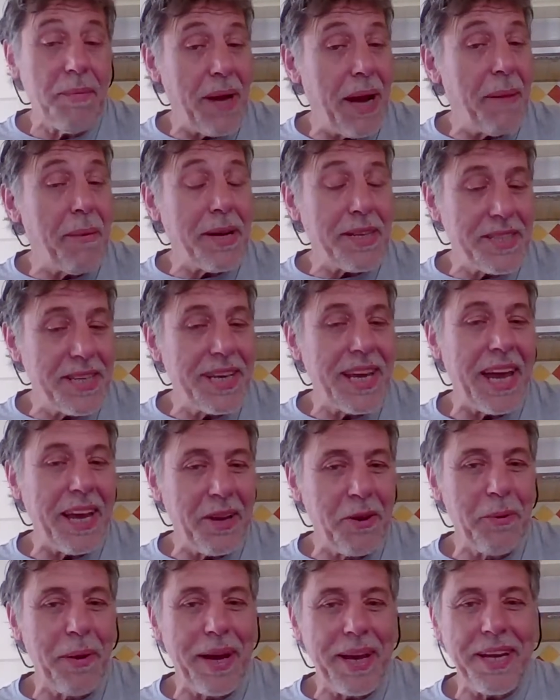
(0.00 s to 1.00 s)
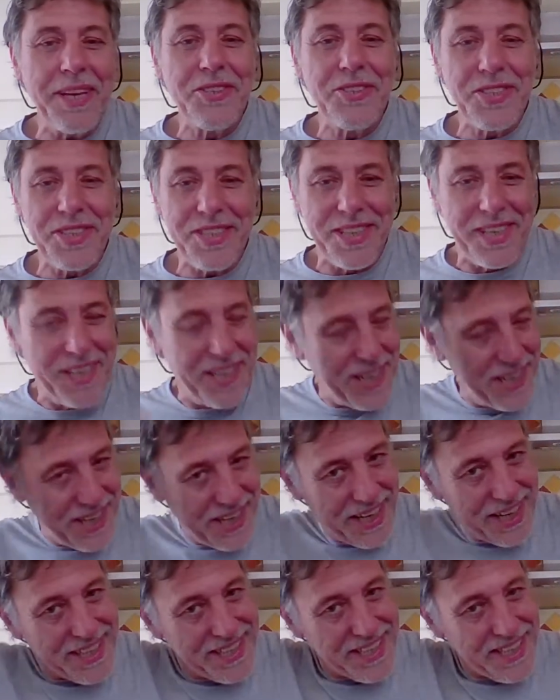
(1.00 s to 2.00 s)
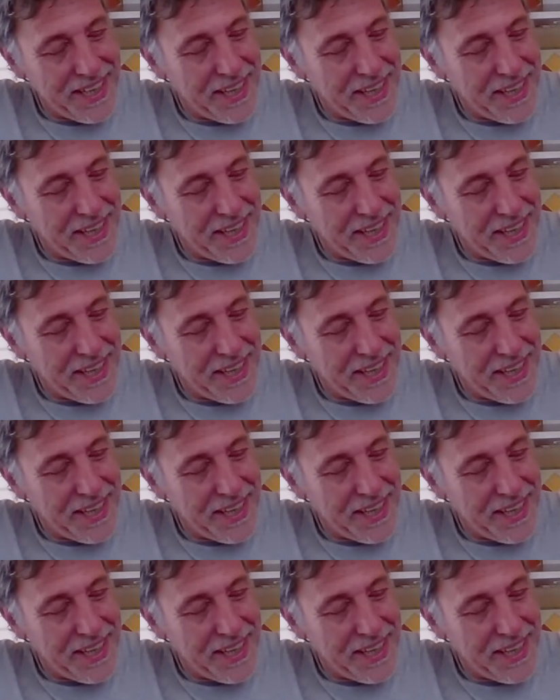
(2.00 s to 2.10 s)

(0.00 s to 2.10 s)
I'm actually getting quite interested in this